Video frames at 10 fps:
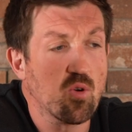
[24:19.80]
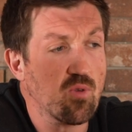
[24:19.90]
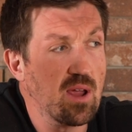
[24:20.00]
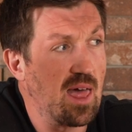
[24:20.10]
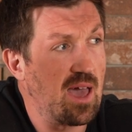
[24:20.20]

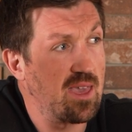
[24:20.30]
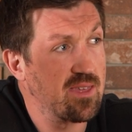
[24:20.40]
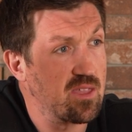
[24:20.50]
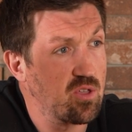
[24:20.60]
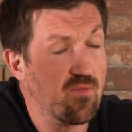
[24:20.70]

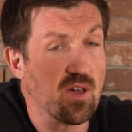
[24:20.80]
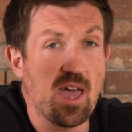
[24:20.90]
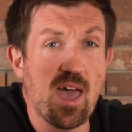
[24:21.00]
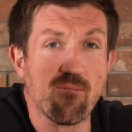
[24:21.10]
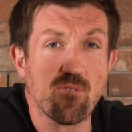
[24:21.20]
realize that you've got
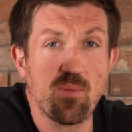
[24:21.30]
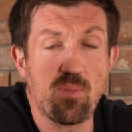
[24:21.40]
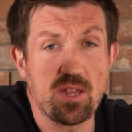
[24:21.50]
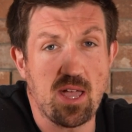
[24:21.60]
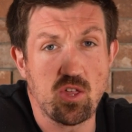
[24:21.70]
every
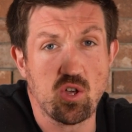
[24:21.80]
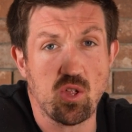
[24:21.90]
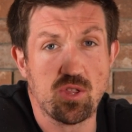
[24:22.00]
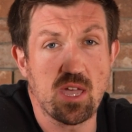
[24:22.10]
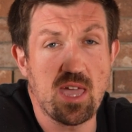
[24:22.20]

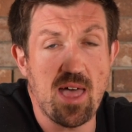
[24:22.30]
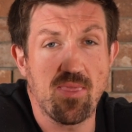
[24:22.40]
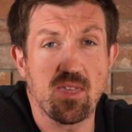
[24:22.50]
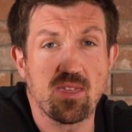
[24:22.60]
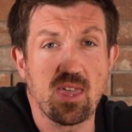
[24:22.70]
potential to
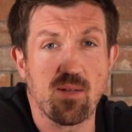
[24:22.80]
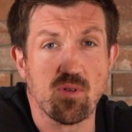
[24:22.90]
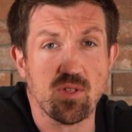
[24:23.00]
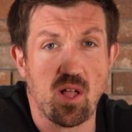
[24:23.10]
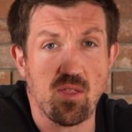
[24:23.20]
get the same
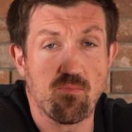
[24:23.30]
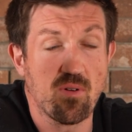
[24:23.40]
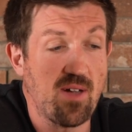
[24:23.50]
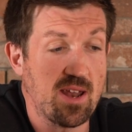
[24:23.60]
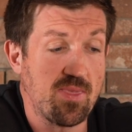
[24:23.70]
result,
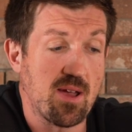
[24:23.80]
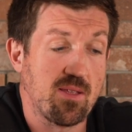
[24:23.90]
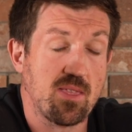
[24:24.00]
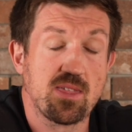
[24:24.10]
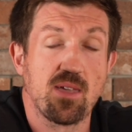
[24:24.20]
provided they're
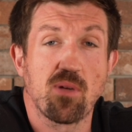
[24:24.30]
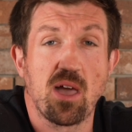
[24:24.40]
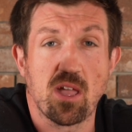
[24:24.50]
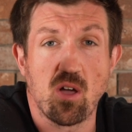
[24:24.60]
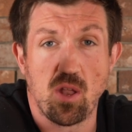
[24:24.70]
in the same
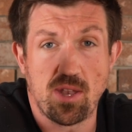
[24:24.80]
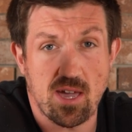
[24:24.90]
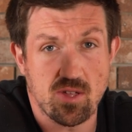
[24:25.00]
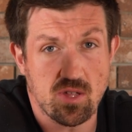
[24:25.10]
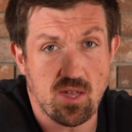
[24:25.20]
kind of
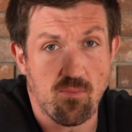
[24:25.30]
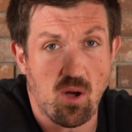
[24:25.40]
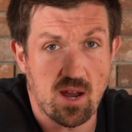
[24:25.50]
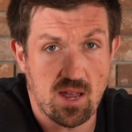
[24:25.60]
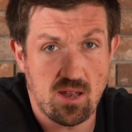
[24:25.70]
context or same
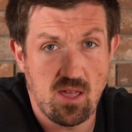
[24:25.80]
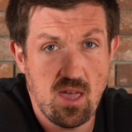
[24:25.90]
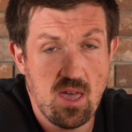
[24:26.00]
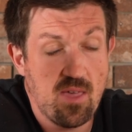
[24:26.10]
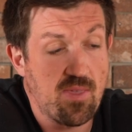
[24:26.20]
market.
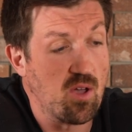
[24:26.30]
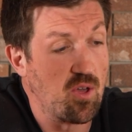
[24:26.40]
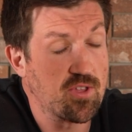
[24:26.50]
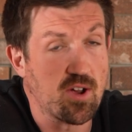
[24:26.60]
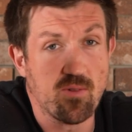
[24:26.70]
They
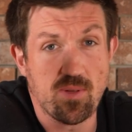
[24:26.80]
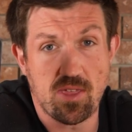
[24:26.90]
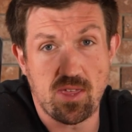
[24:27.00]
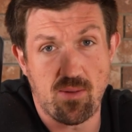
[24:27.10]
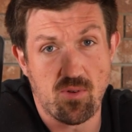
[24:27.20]
all started with the
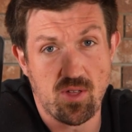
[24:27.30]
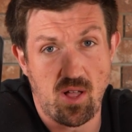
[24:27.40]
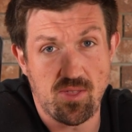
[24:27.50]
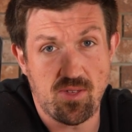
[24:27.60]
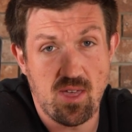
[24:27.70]
same
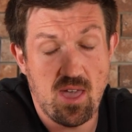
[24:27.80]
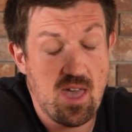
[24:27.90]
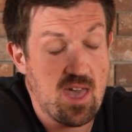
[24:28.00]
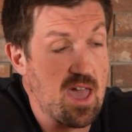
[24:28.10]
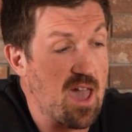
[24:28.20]
results.
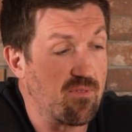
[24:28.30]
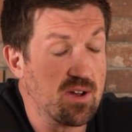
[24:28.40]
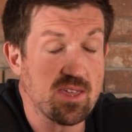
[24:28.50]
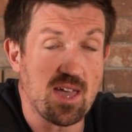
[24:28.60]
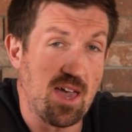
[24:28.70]

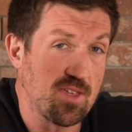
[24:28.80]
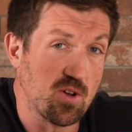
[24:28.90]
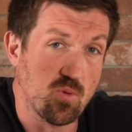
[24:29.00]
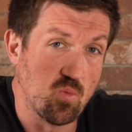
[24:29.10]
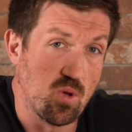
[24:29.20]
Every master